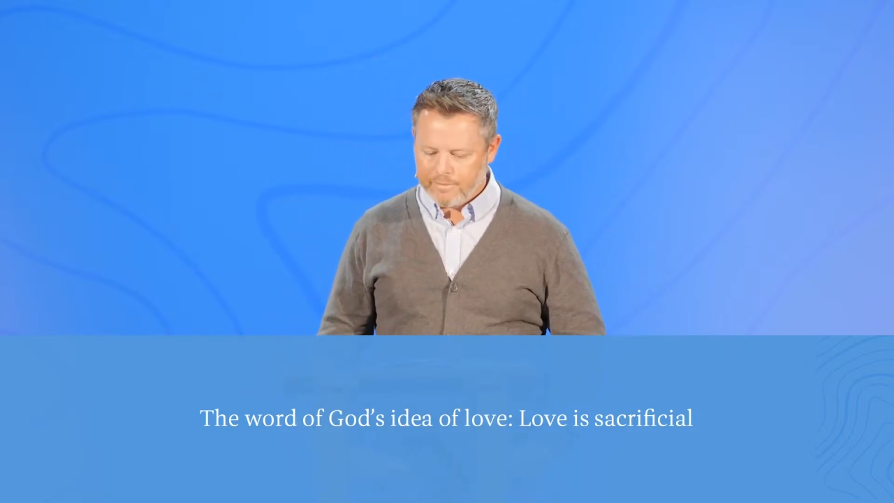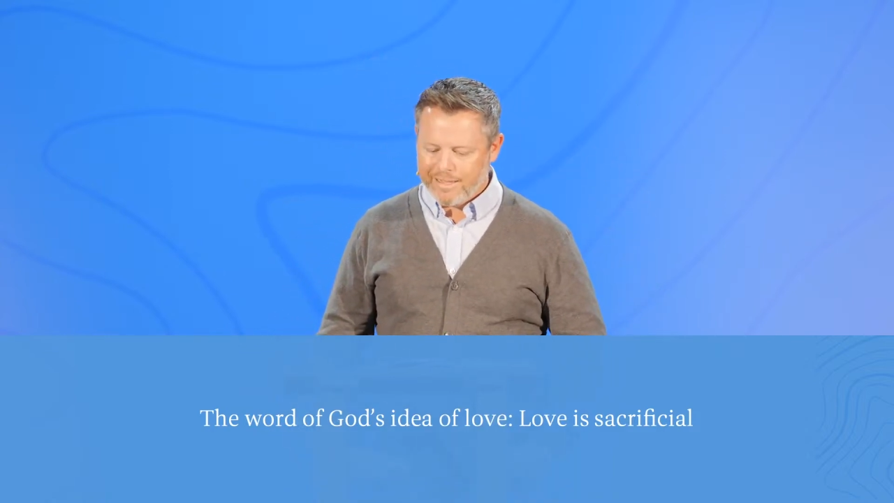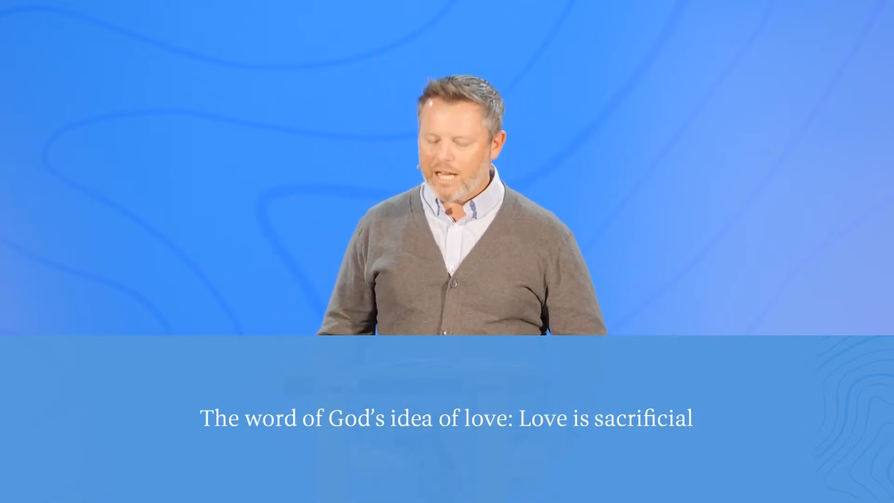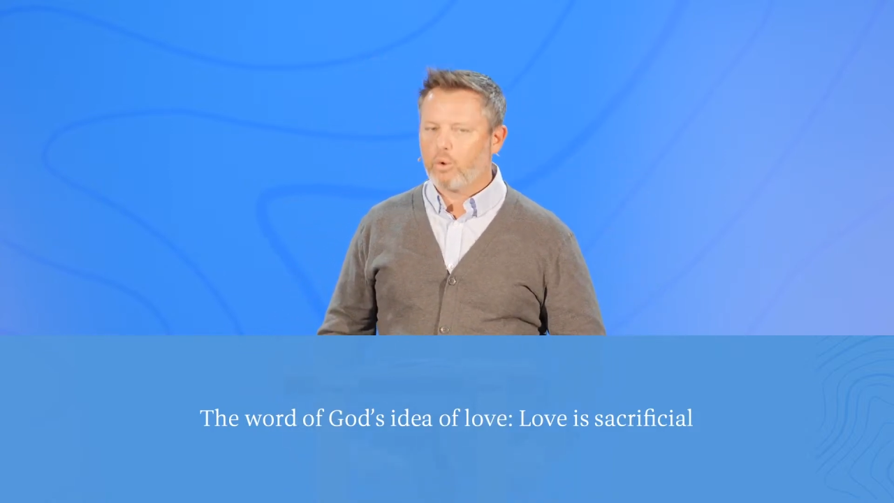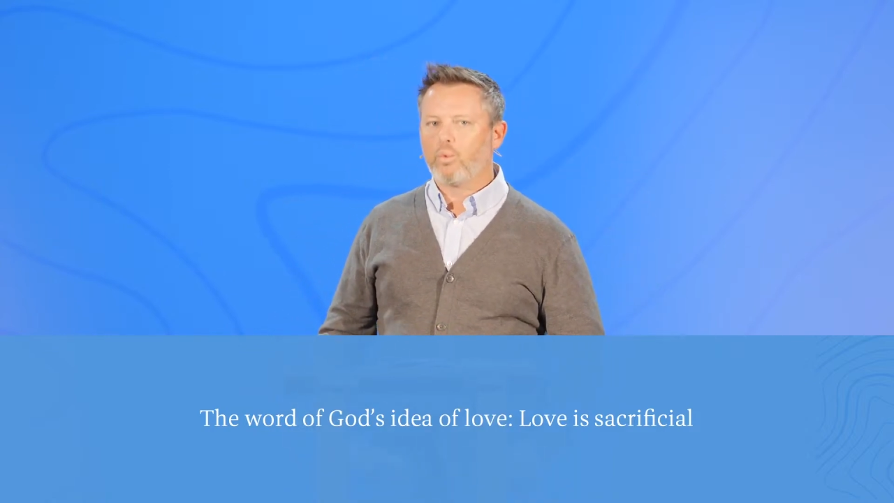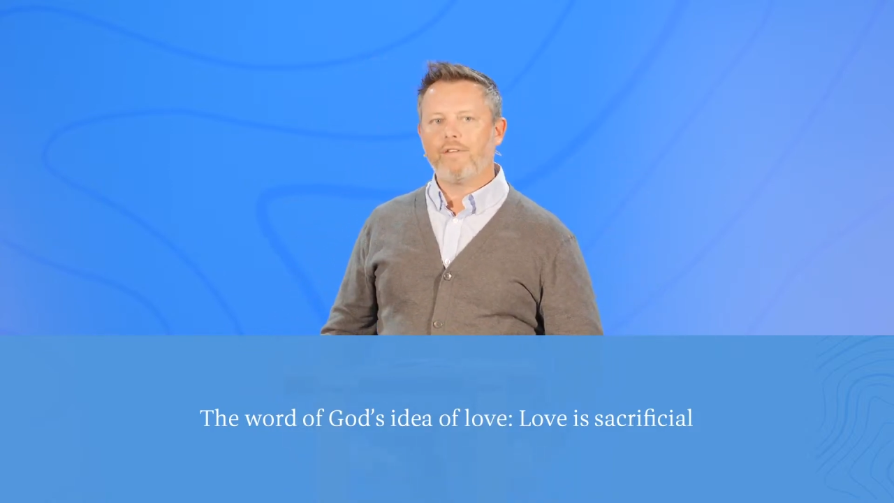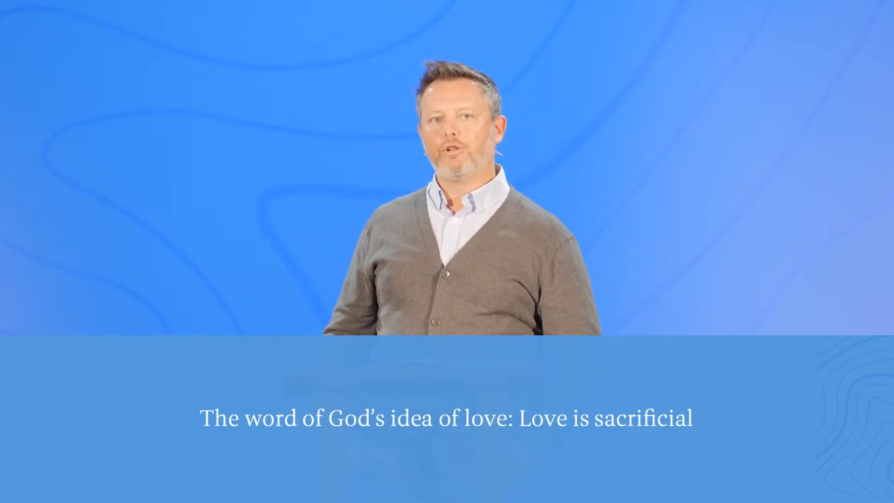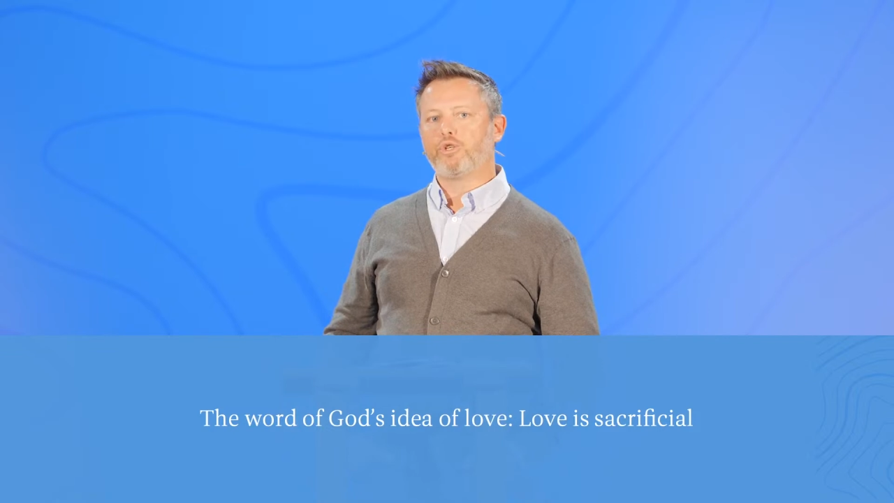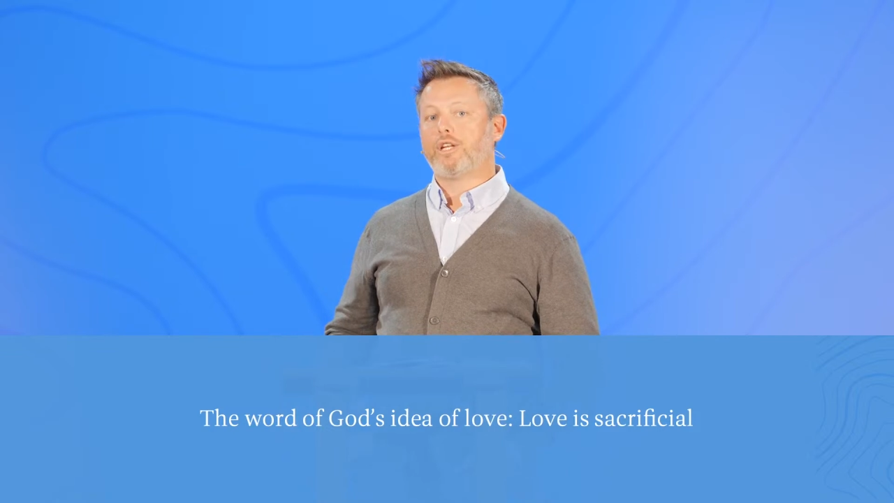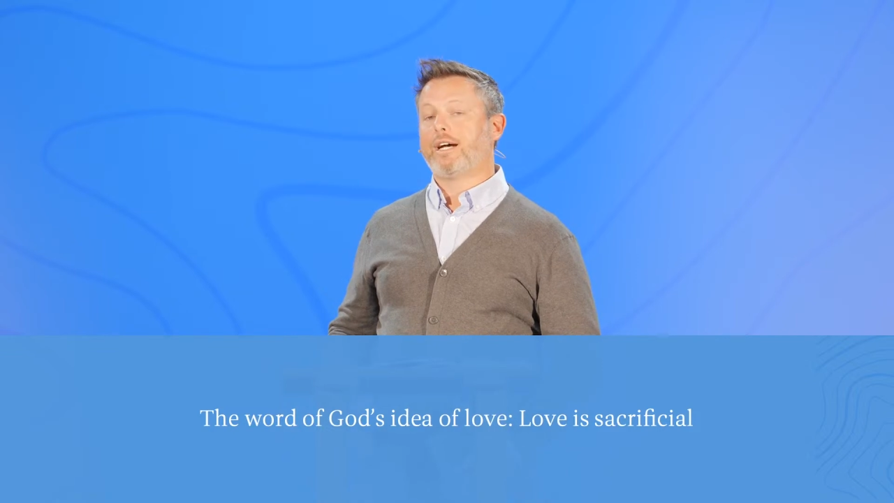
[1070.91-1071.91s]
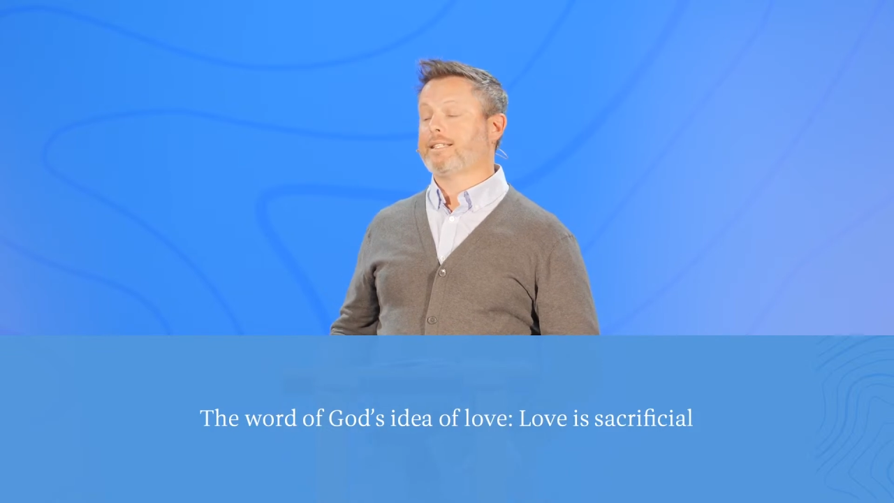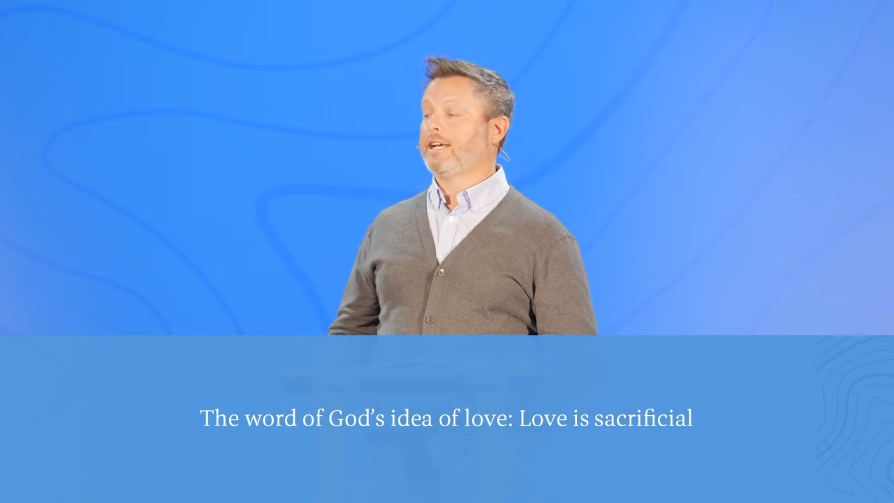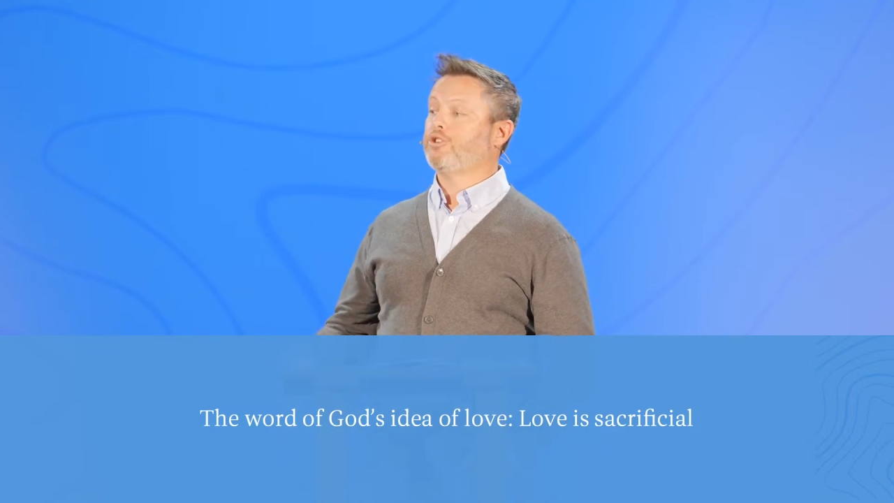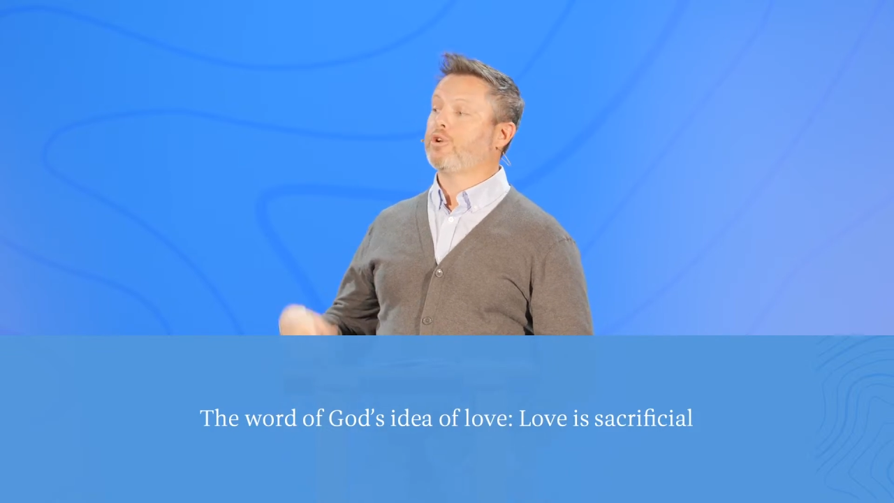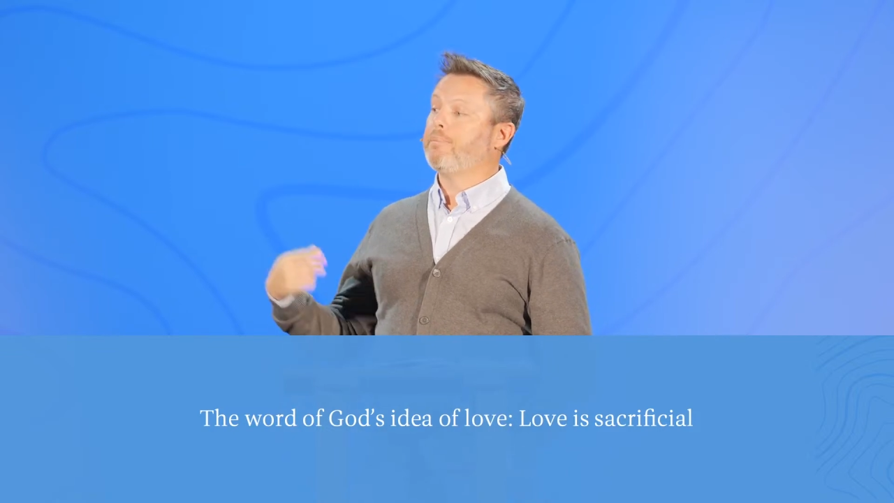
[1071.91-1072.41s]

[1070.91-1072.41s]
That'll revolutionize how you treat